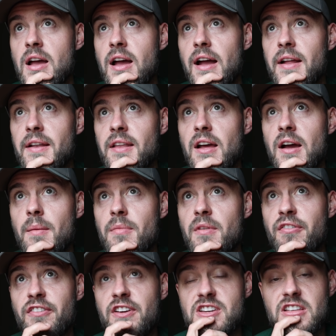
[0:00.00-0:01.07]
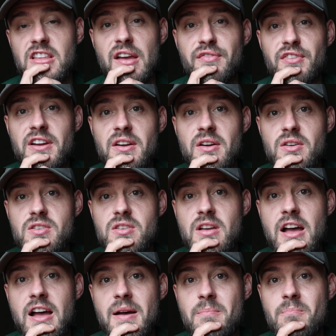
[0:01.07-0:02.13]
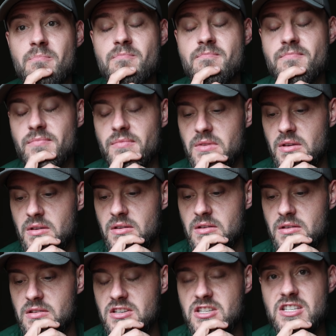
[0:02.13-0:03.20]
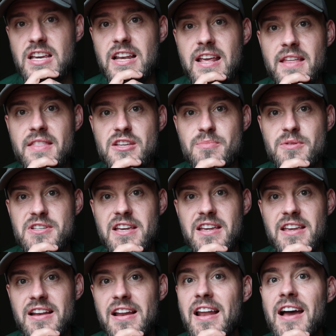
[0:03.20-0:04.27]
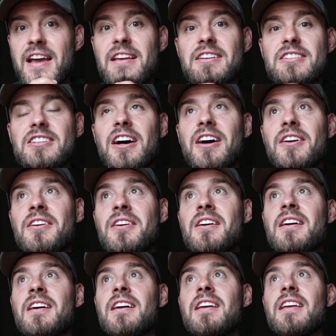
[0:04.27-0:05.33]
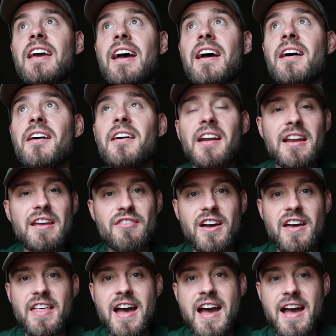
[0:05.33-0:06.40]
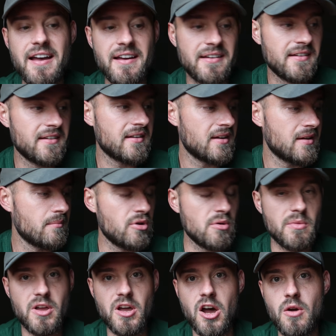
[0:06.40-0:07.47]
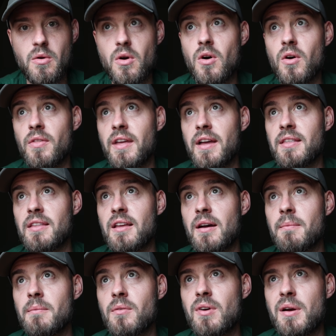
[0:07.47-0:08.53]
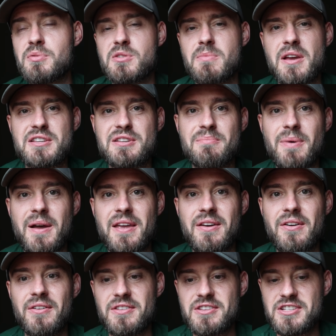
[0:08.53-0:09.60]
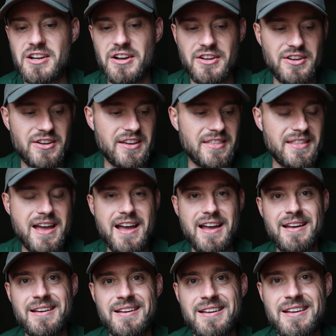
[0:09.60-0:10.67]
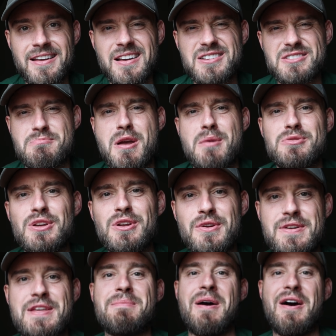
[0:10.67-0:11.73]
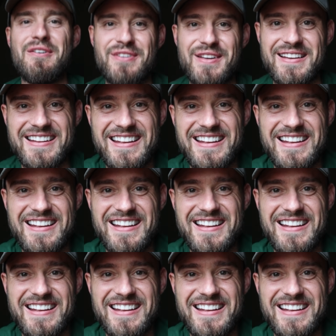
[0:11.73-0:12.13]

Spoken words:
And the fish are definitely not silly in this particular lake. So yeah, I'm going to leave it at that. Put my coat on and grab some eggs and bacon and start cooking that. So I'm absolutely Marvin.